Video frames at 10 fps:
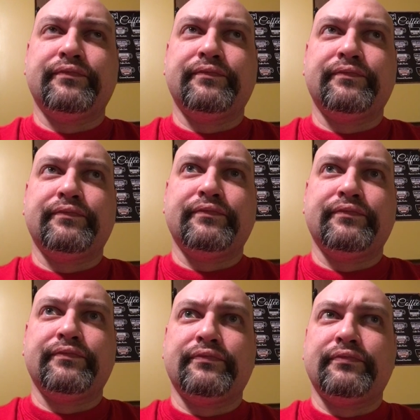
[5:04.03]

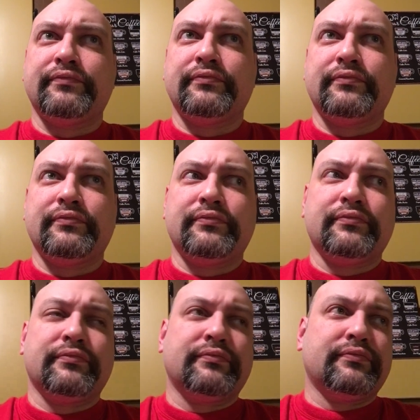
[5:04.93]

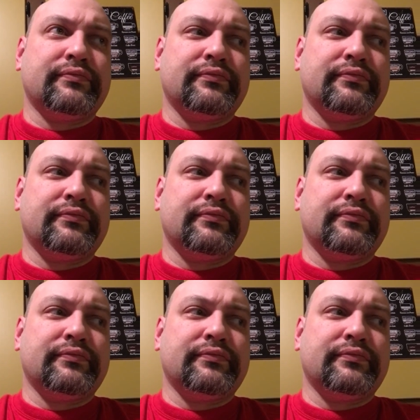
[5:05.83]
Nothing is said.